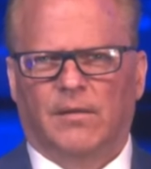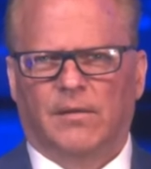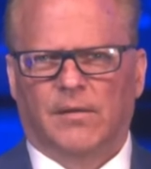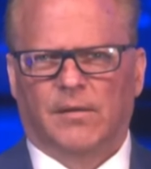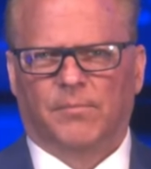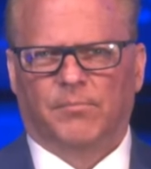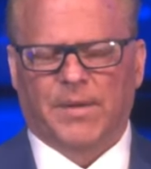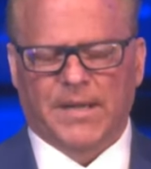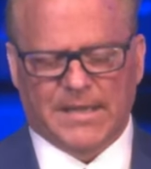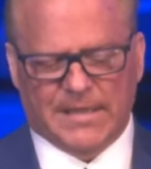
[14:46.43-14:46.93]

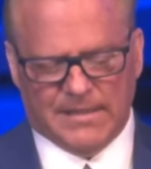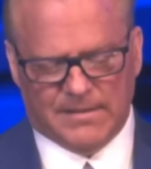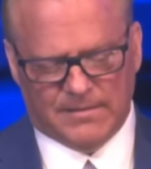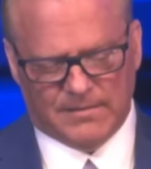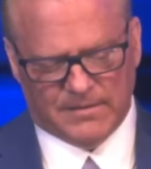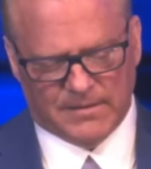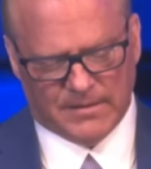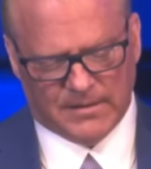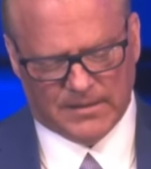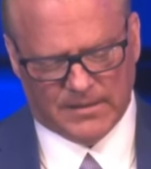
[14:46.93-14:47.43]
But
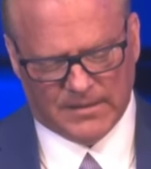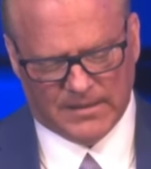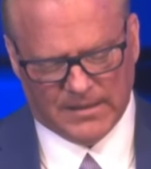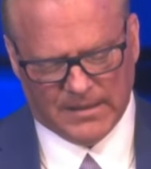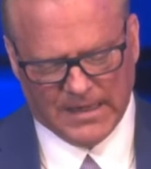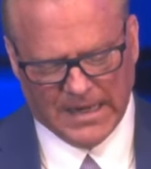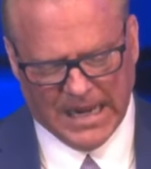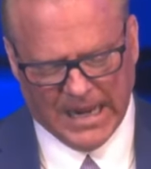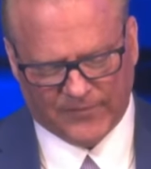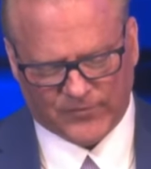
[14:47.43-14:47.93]

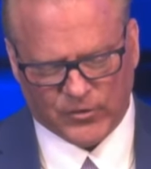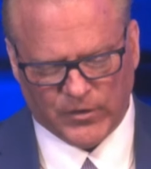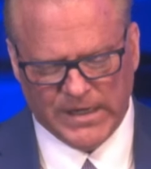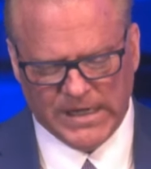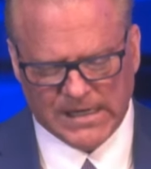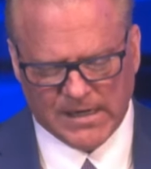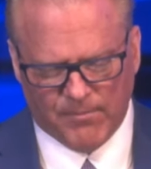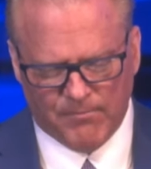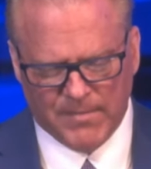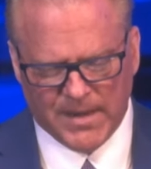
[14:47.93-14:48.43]
after
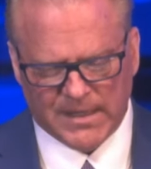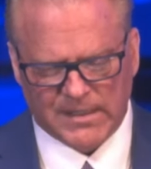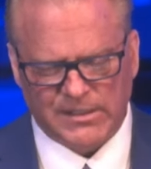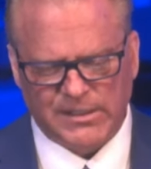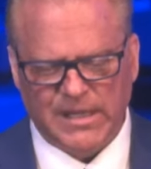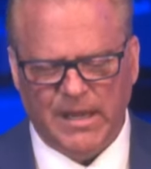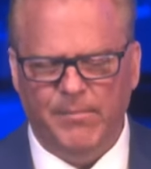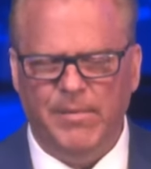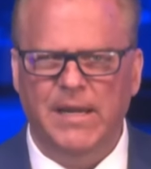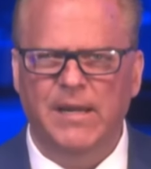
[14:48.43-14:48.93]
he commends
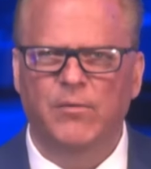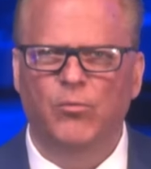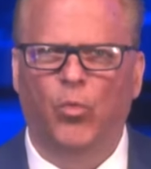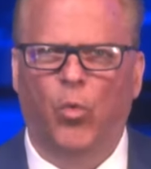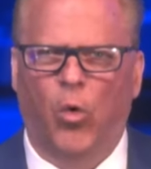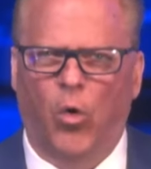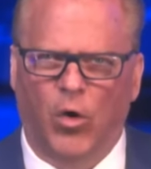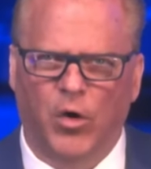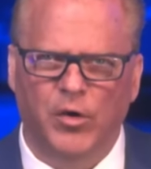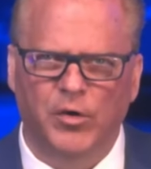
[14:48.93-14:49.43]
them, he
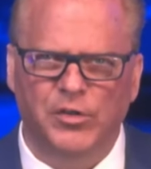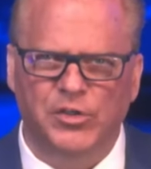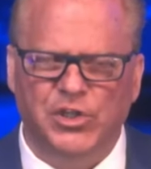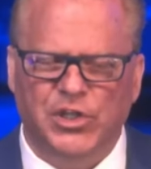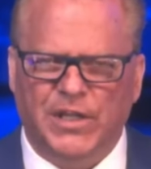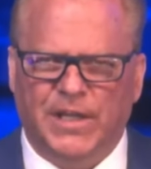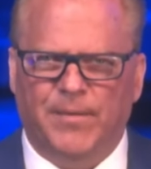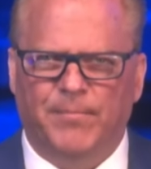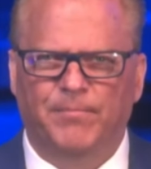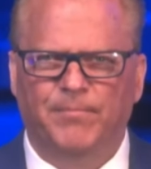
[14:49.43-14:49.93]
warns
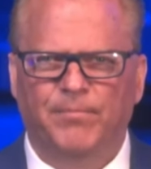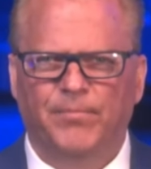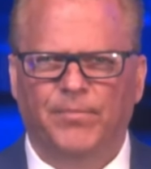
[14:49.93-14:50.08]
them